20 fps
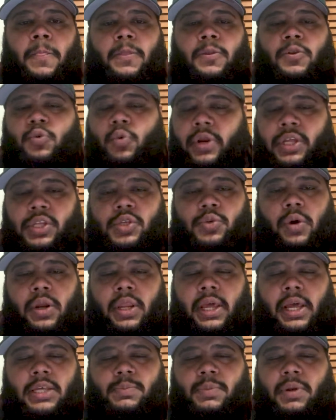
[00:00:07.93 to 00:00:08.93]

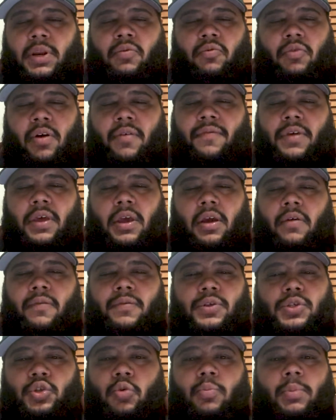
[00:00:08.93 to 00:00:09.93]
2020 has been a rough year for
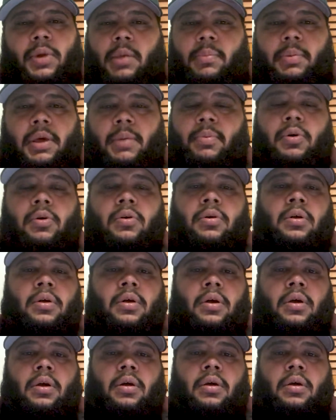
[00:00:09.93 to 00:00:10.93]
so many people,
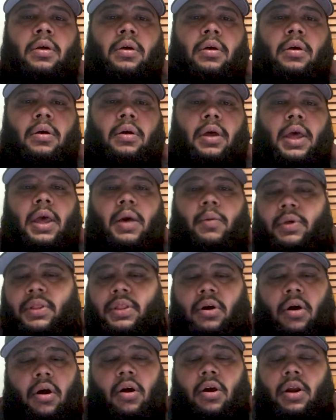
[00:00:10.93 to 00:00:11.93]
and with
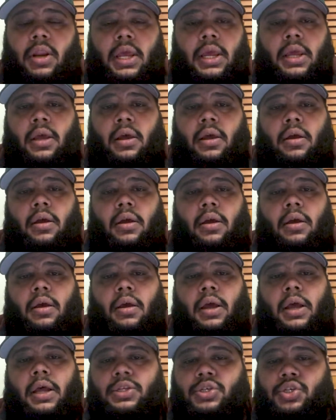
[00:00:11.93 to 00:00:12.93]
the heartache
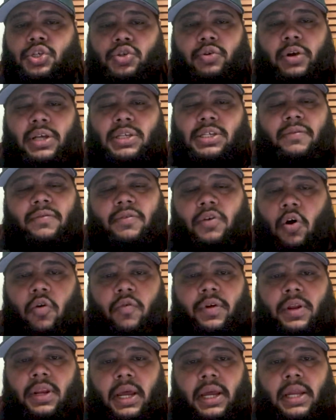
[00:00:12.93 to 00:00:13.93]
and stress of
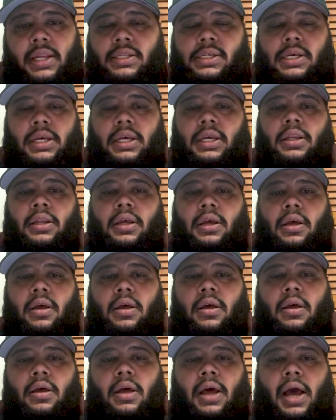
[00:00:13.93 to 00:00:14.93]
COVID-19,
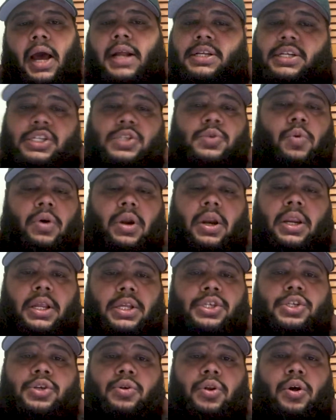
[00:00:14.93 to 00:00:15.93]
I just want to
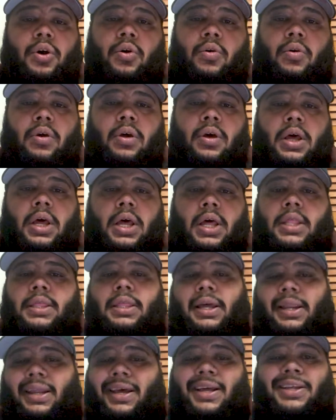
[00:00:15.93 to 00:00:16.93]
let you know
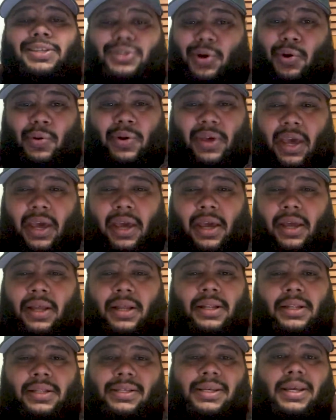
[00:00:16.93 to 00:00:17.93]
that it's okay
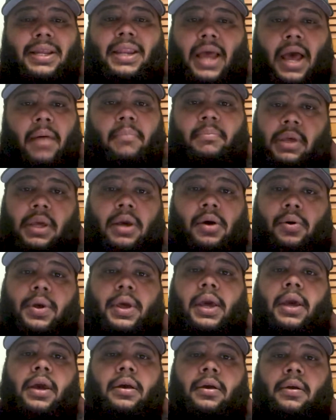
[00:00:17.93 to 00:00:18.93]
to not be
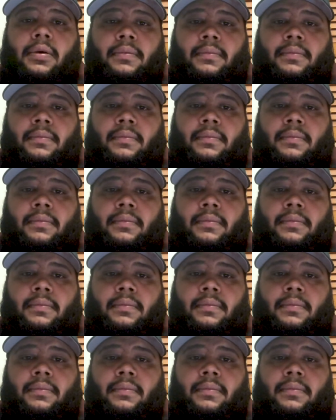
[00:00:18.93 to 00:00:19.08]
okay.